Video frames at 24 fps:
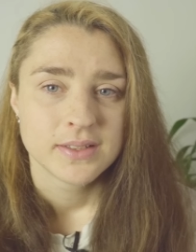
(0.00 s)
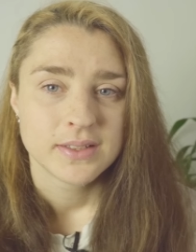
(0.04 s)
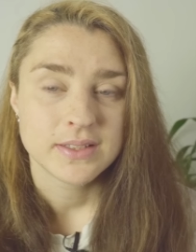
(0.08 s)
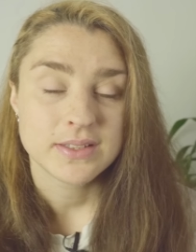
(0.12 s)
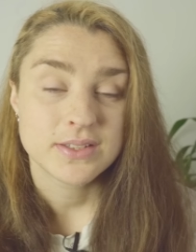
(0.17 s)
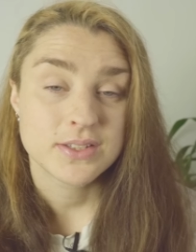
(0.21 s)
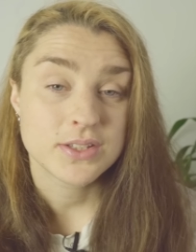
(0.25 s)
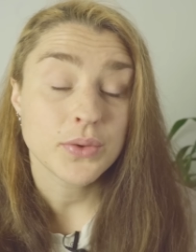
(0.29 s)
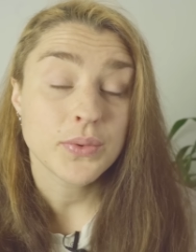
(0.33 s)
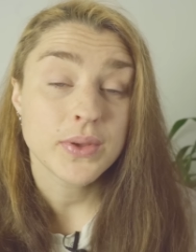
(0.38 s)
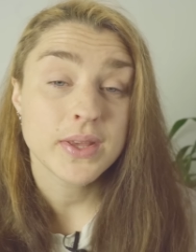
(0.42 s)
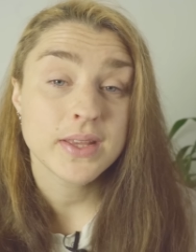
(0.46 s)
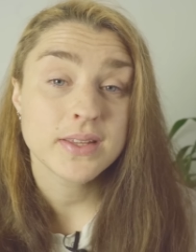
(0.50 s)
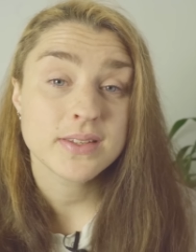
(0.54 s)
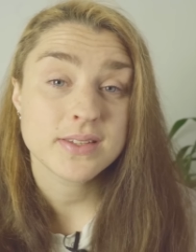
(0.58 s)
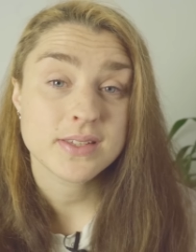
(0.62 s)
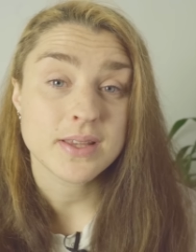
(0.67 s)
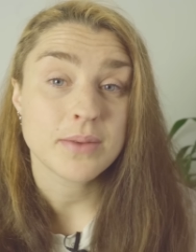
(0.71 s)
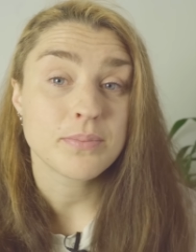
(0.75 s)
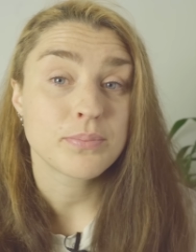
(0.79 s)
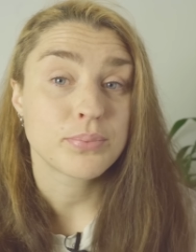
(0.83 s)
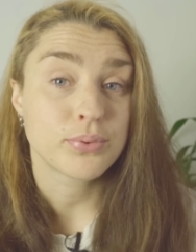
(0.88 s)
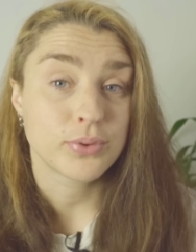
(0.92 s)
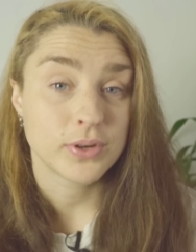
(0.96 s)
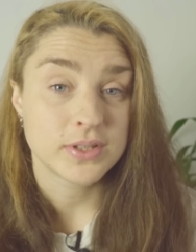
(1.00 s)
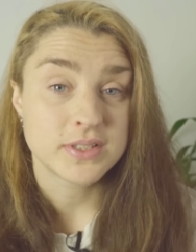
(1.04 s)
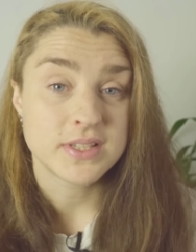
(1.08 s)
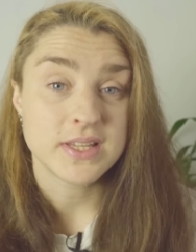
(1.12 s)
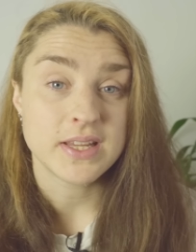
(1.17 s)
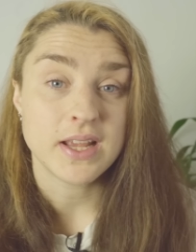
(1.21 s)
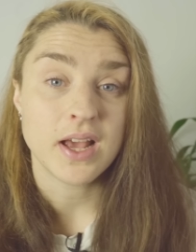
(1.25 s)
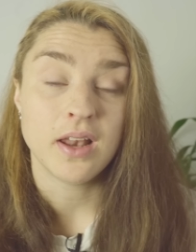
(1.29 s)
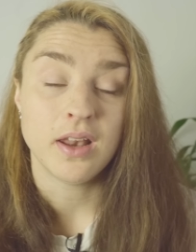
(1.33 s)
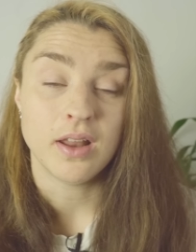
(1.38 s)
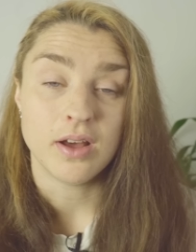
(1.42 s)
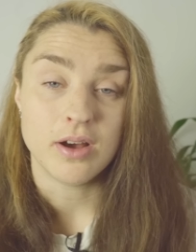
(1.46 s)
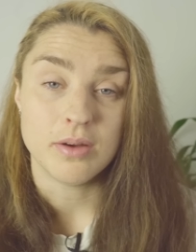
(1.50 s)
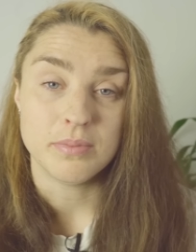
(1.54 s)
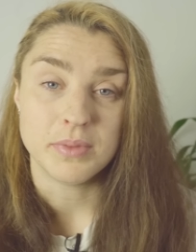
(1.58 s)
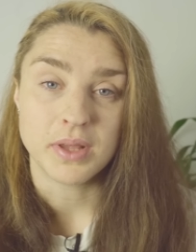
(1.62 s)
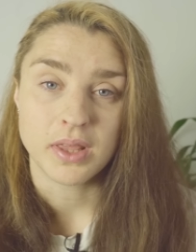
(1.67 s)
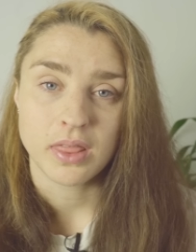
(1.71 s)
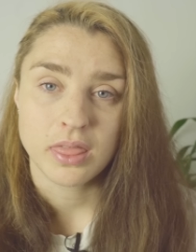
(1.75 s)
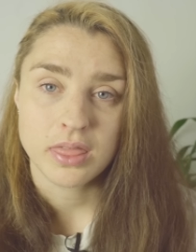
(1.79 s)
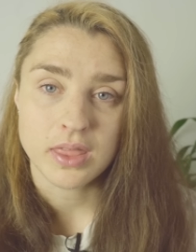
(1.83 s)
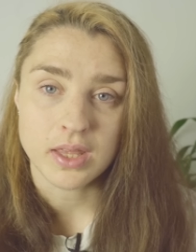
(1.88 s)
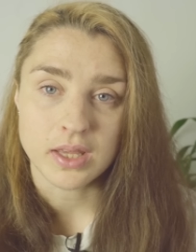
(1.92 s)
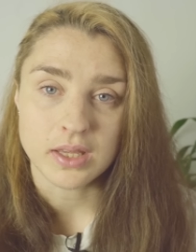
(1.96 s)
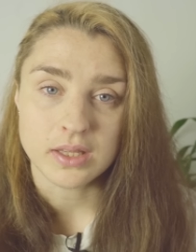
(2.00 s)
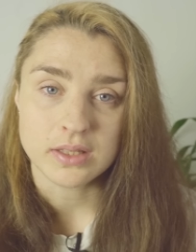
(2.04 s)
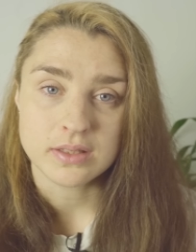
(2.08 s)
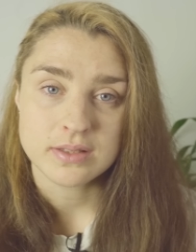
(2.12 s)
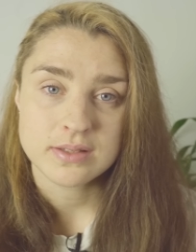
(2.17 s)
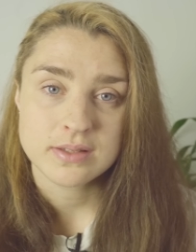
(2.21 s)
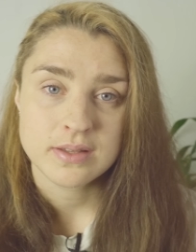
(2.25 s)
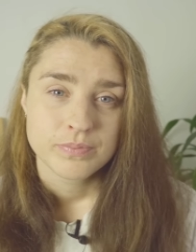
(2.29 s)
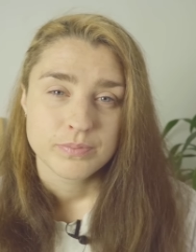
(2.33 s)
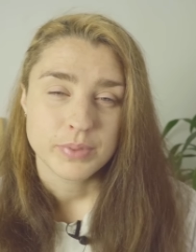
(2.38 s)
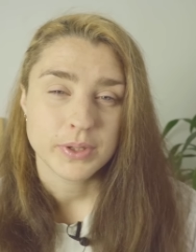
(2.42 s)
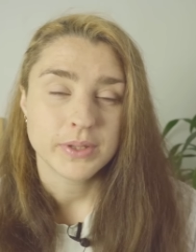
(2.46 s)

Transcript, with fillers: It's doing some pretty alarming things.